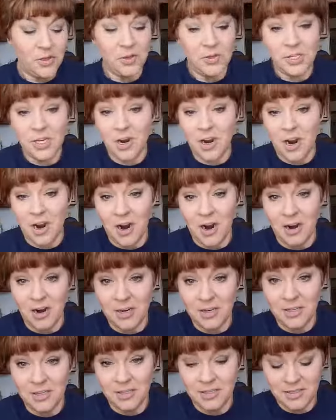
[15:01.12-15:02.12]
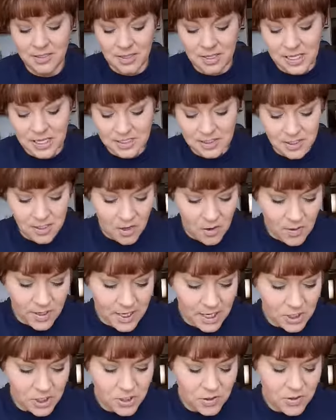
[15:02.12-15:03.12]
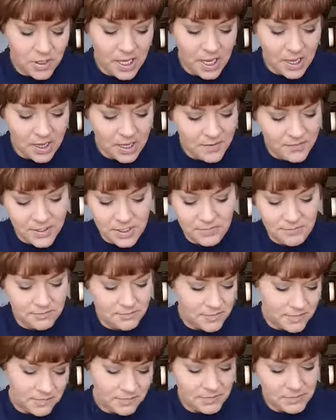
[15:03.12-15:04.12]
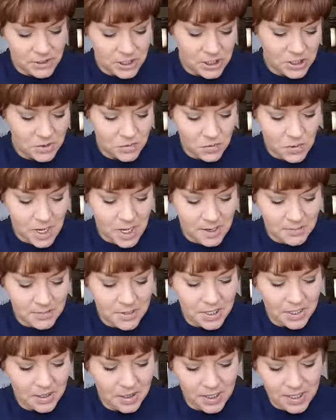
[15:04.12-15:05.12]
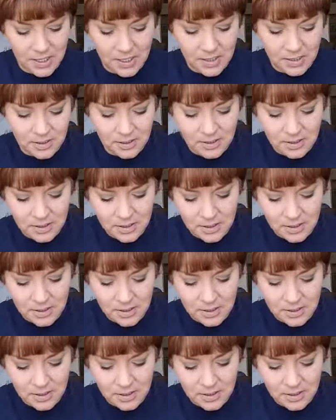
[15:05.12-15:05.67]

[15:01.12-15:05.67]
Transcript: those are our things. Oh, and I'll show you. I'll even swab the clear.